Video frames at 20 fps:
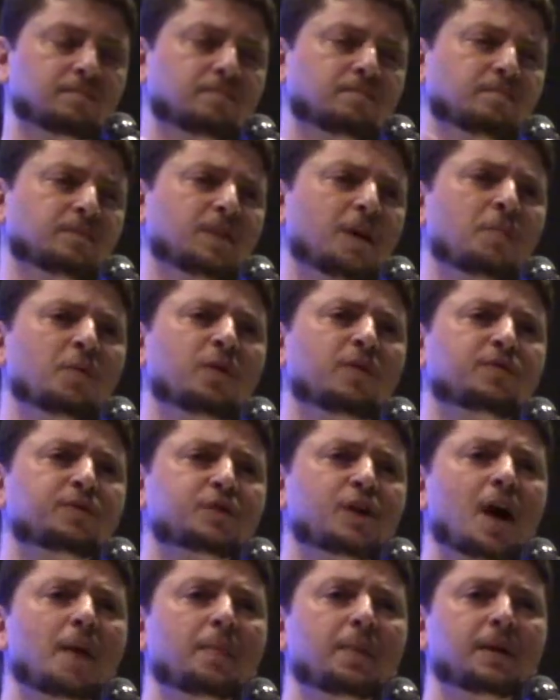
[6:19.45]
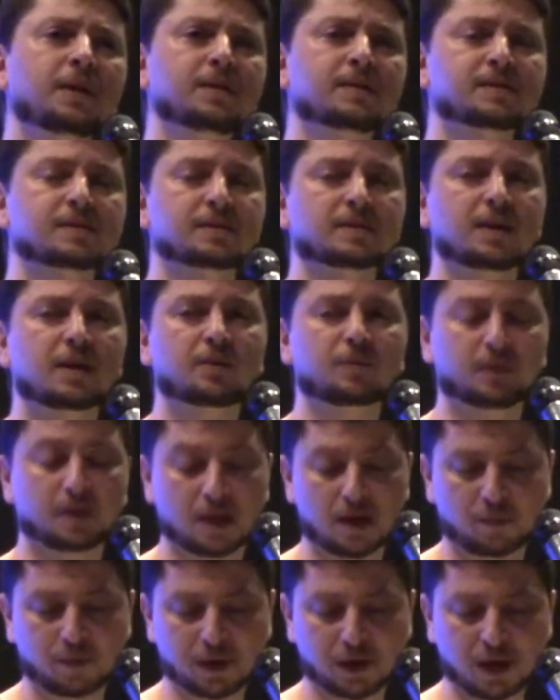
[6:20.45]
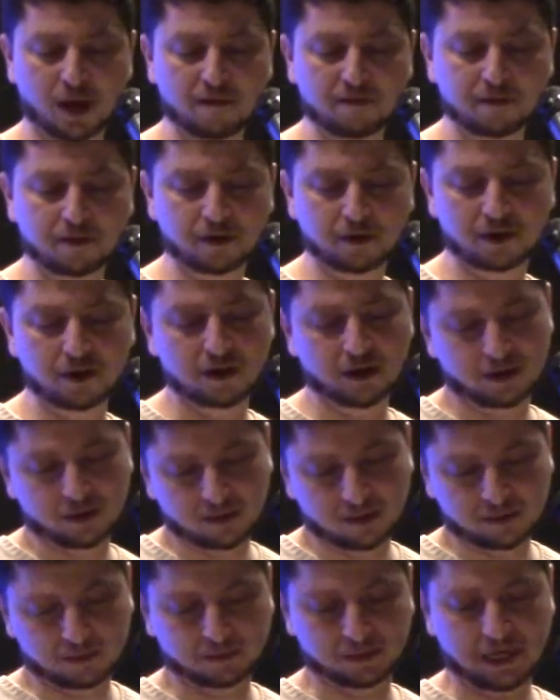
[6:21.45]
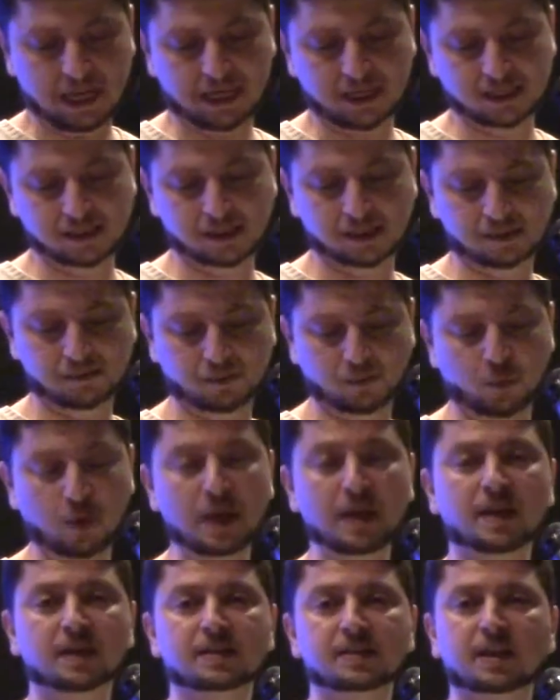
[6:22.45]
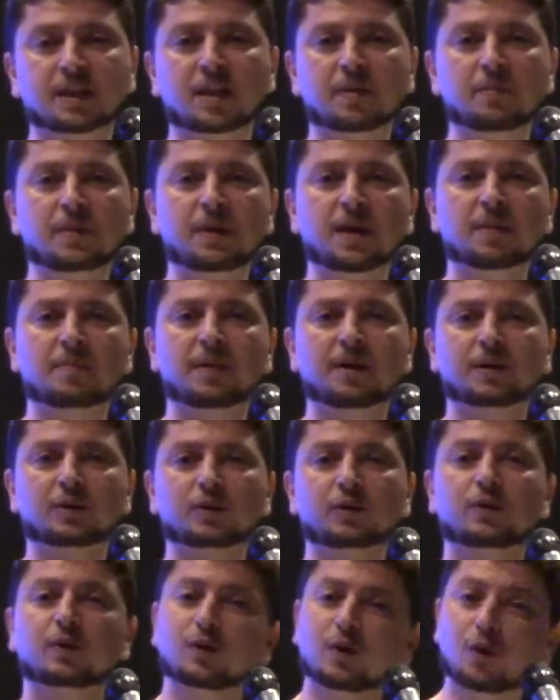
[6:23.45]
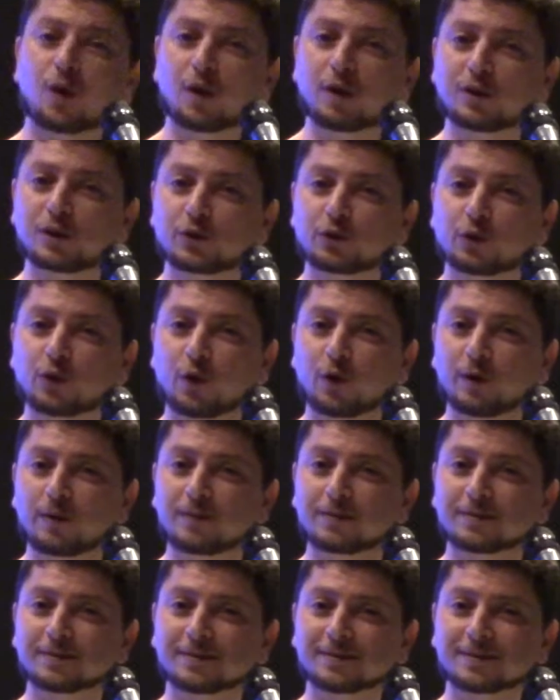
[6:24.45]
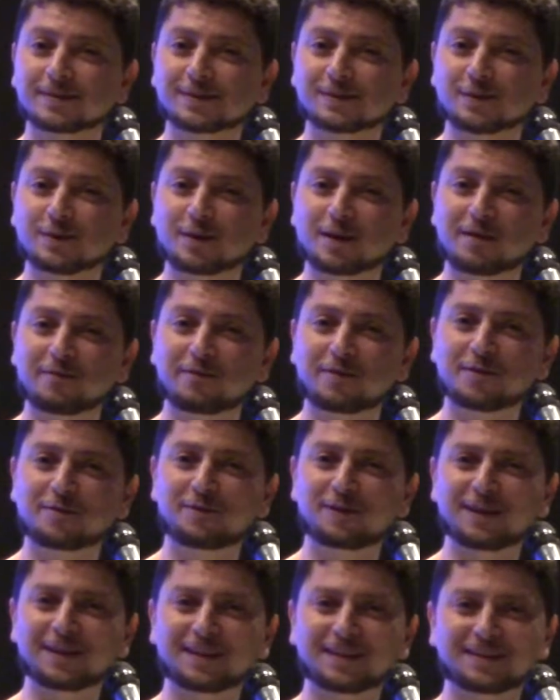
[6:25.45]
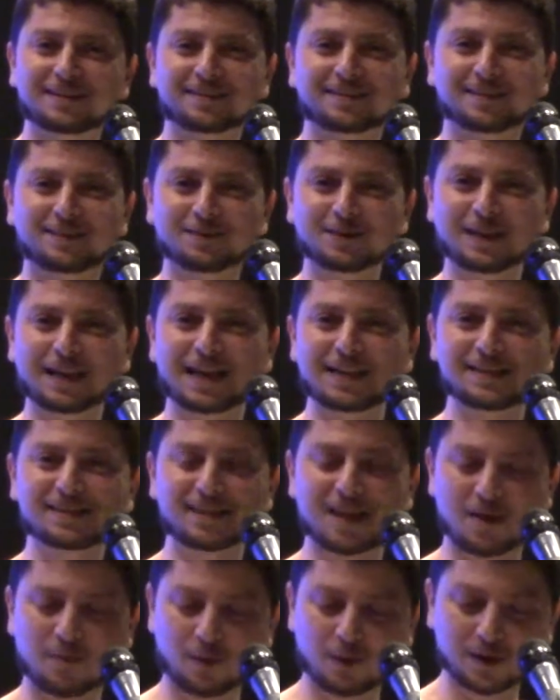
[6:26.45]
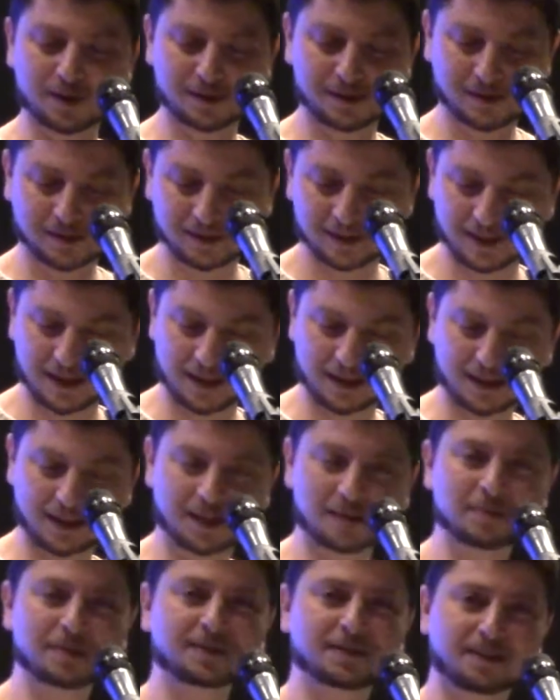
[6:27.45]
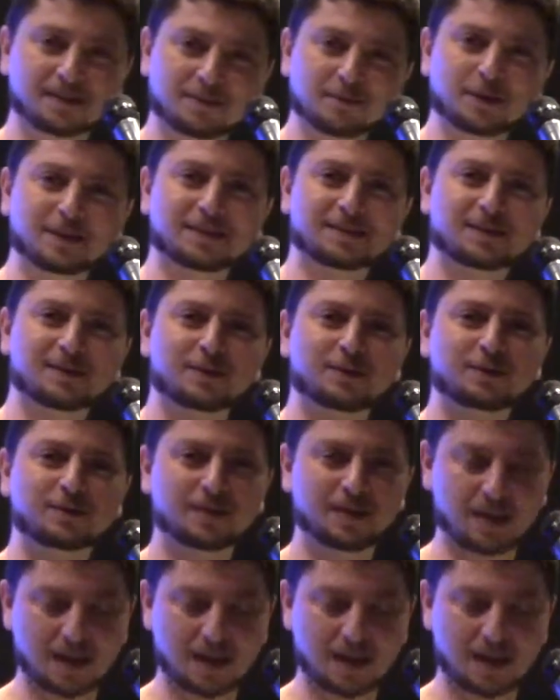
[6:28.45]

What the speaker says: number of topics that we cover. Next week is going to be about cholesterol. So if you felt, last time was kind of limiting, wait till you